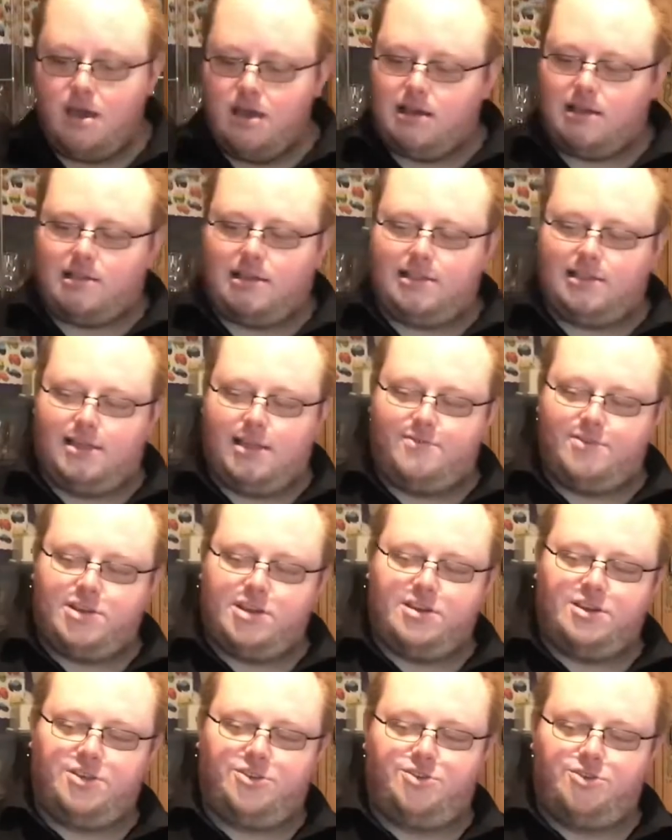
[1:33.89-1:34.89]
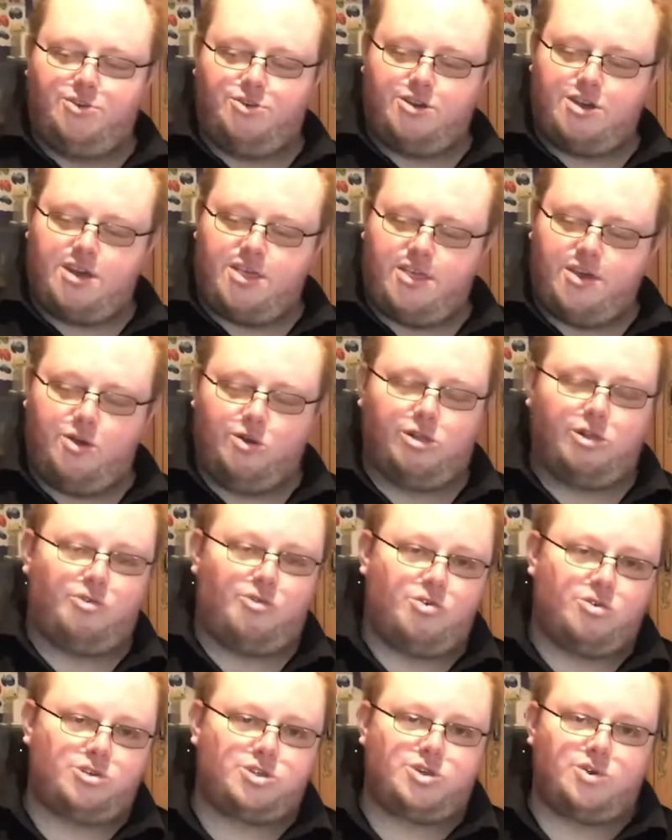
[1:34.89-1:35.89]
Glenlivet Nadura, the
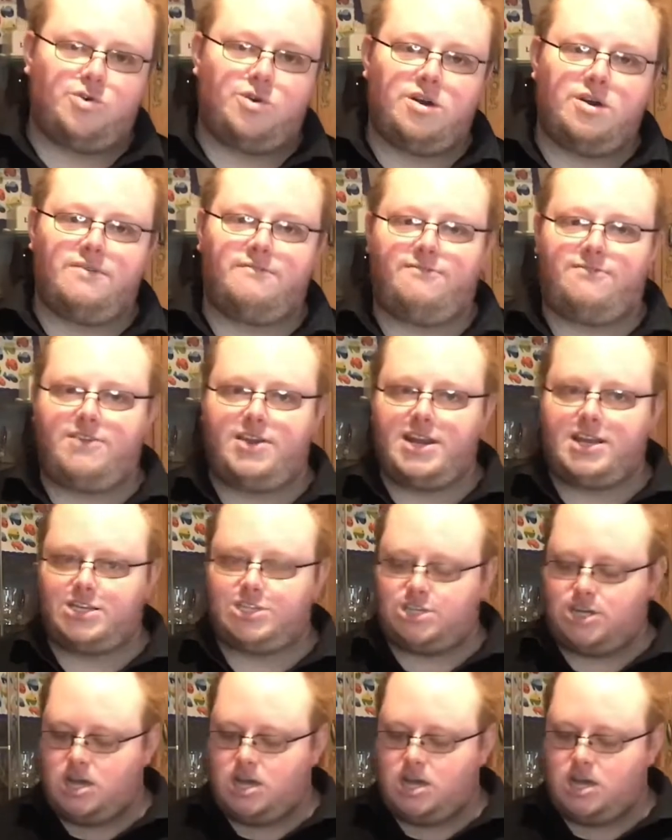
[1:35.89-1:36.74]
Oloroso finish,